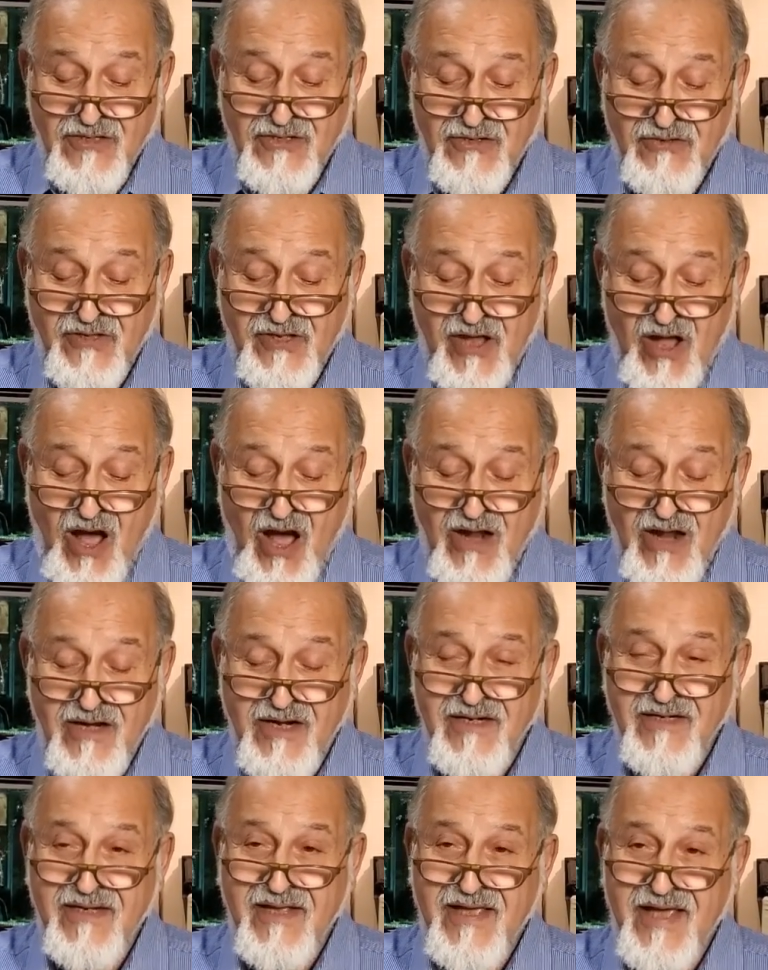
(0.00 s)
to the
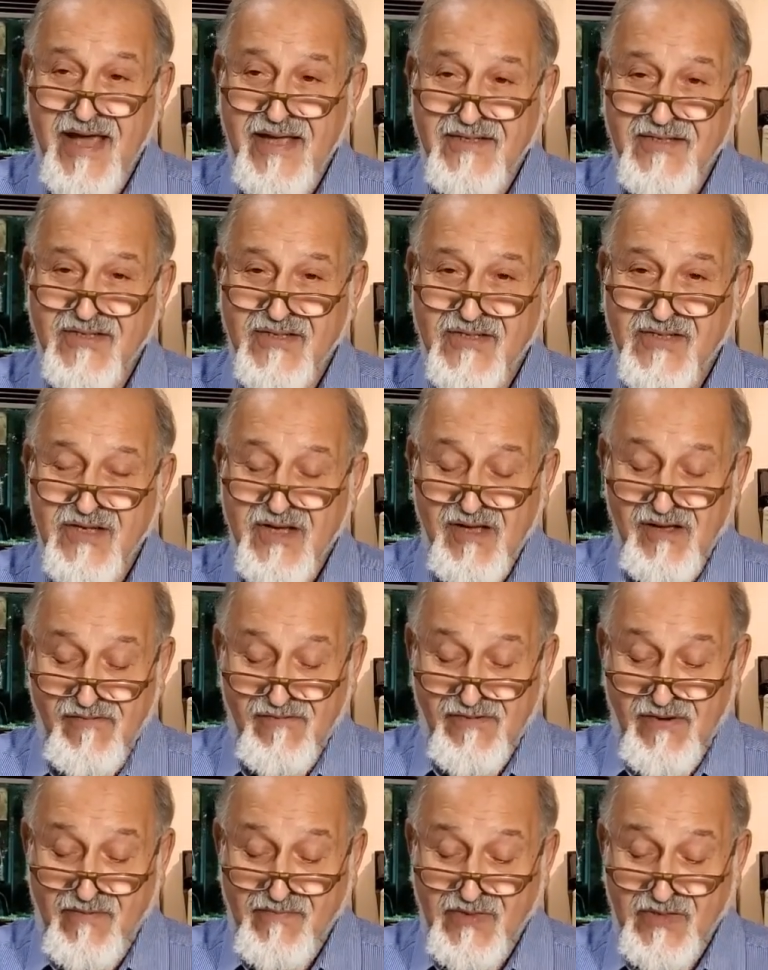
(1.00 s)
honored guests
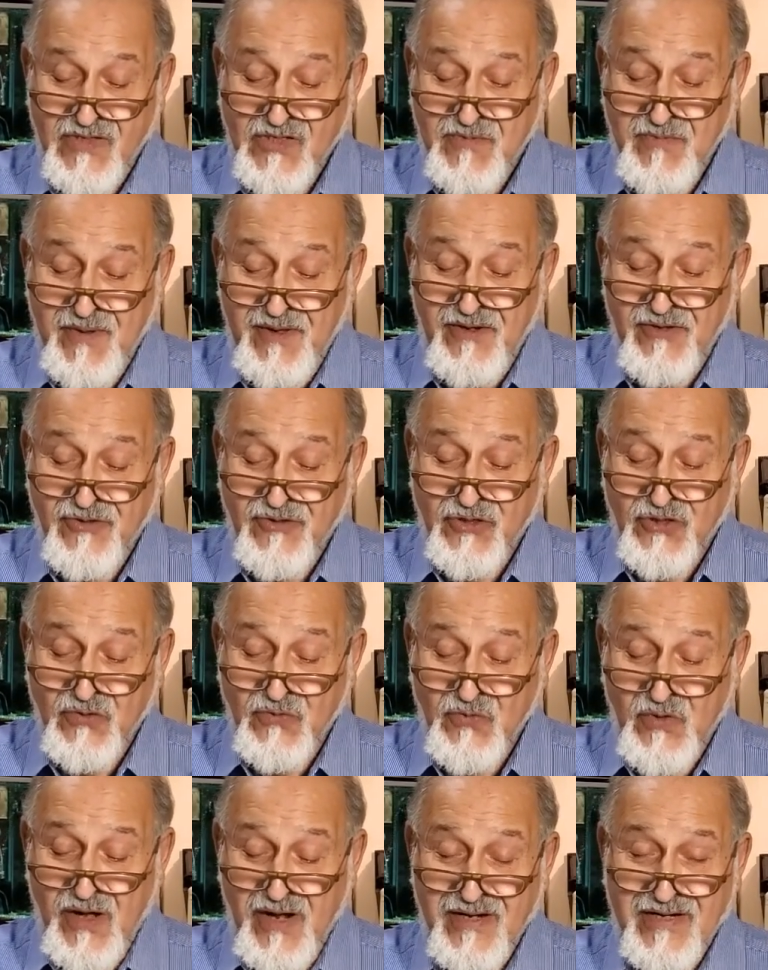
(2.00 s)
from the spiritual
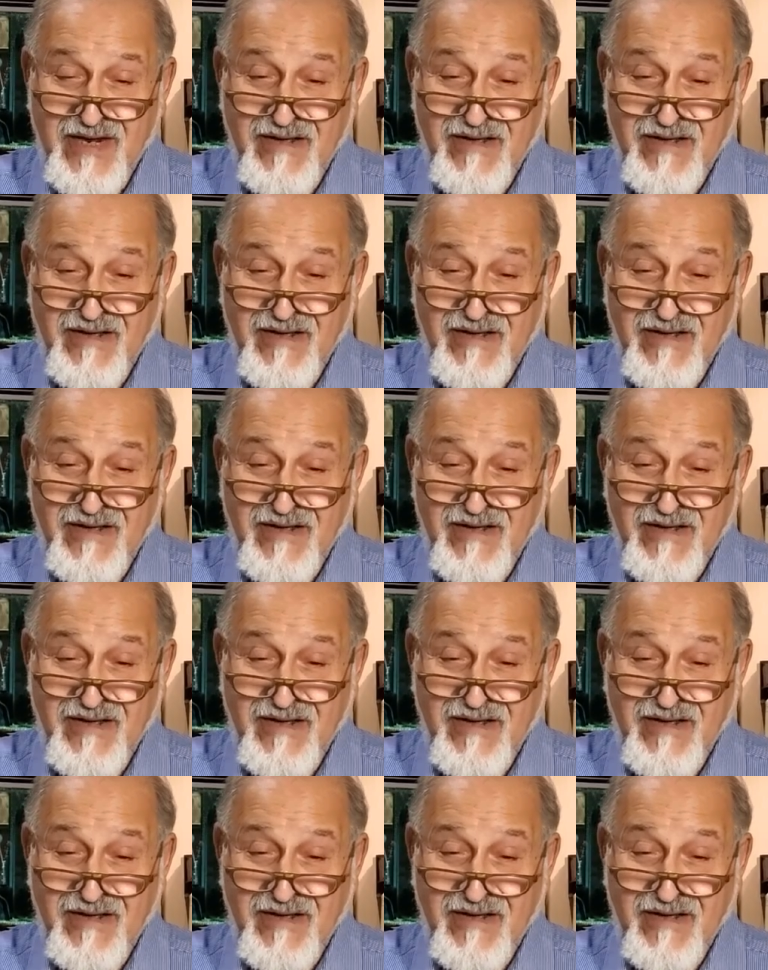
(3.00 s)
world.